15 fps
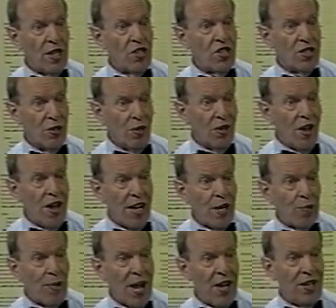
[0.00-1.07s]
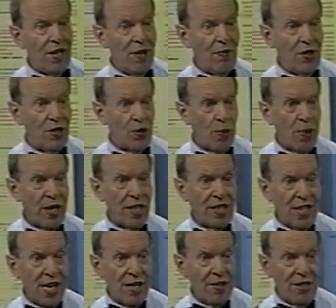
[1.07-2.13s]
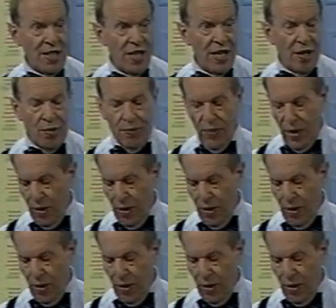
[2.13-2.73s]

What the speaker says: is still lying around in inventory at the end of the year?